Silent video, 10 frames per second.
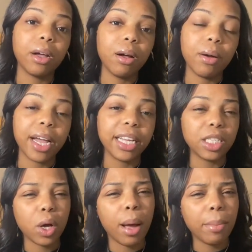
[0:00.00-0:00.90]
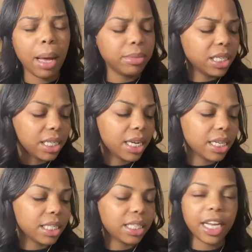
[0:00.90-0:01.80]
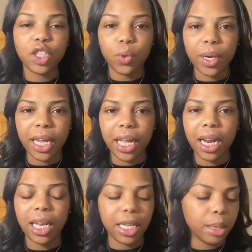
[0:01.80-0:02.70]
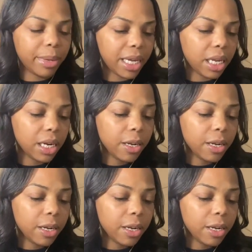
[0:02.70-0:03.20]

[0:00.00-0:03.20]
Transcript: Okay, so I'm just going to touch on it a little bit.